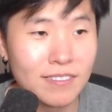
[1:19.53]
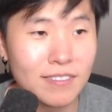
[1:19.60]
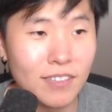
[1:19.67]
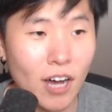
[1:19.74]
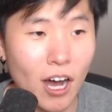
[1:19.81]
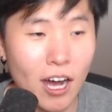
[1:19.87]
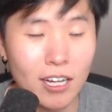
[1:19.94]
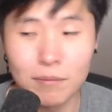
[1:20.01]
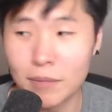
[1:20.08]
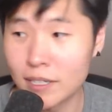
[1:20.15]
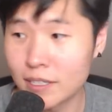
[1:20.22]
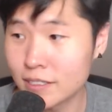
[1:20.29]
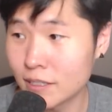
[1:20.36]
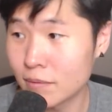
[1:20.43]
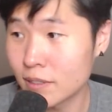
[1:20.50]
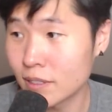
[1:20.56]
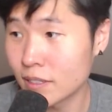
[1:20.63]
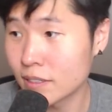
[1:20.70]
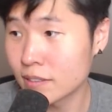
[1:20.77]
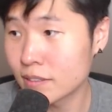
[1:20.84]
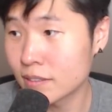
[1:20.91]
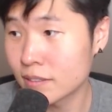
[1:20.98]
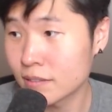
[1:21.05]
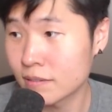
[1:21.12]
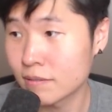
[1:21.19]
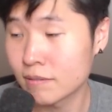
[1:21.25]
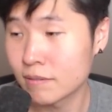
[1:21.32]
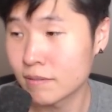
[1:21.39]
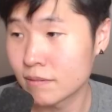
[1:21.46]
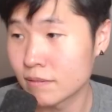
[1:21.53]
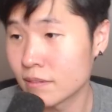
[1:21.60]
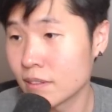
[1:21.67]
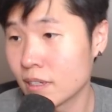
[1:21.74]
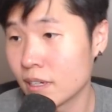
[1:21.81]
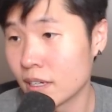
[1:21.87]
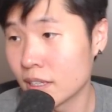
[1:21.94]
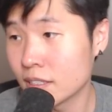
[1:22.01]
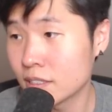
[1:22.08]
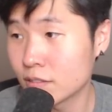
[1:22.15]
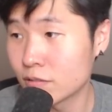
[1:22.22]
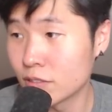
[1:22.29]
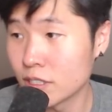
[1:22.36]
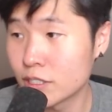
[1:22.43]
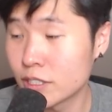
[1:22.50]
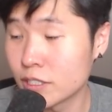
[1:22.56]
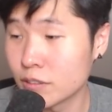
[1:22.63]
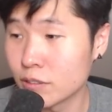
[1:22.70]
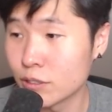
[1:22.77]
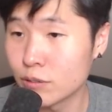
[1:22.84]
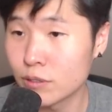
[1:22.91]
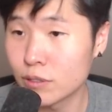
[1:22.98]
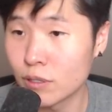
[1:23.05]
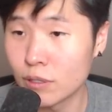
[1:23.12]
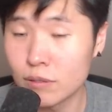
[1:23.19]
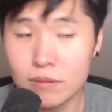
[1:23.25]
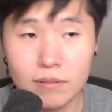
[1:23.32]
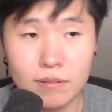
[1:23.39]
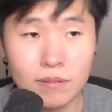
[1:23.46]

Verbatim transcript: talk about the same things. I think he's a really chill dude, though.